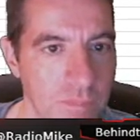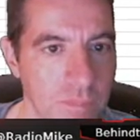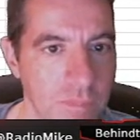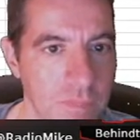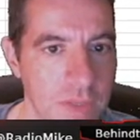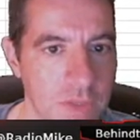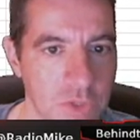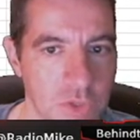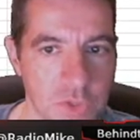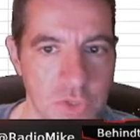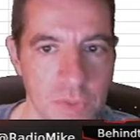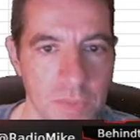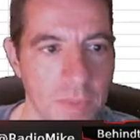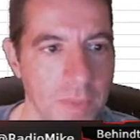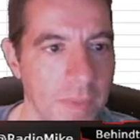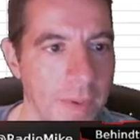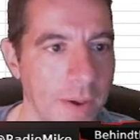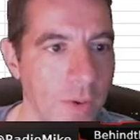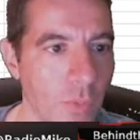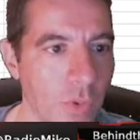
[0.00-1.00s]
These are some of
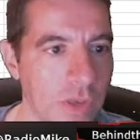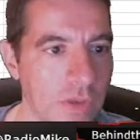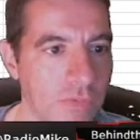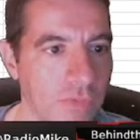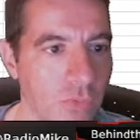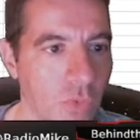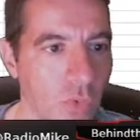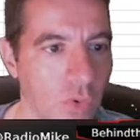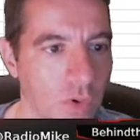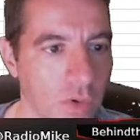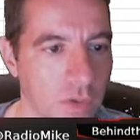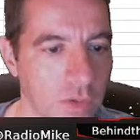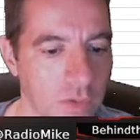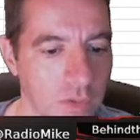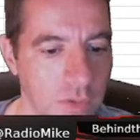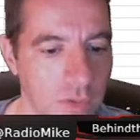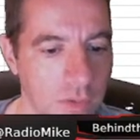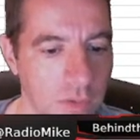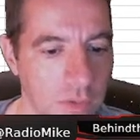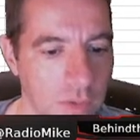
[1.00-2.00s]
my week 4.
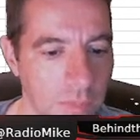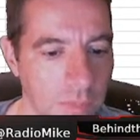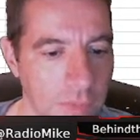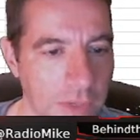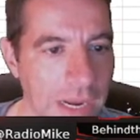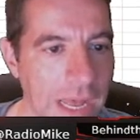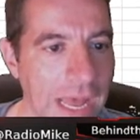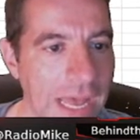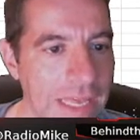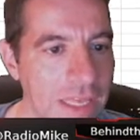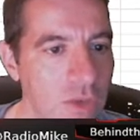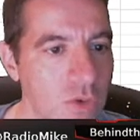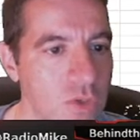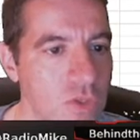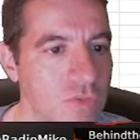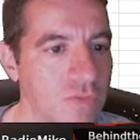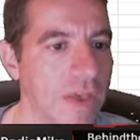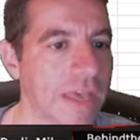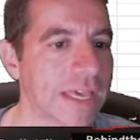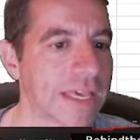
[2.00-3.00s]
But I
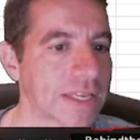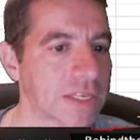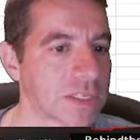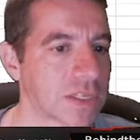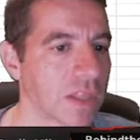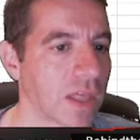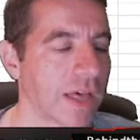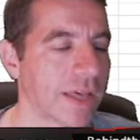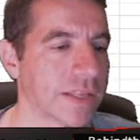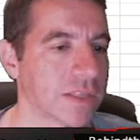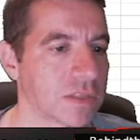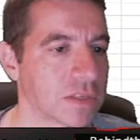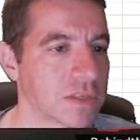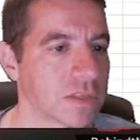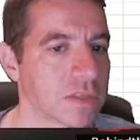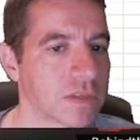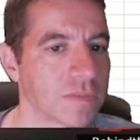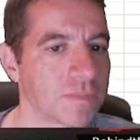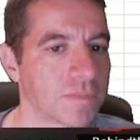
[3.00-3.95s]
use Vegas lines.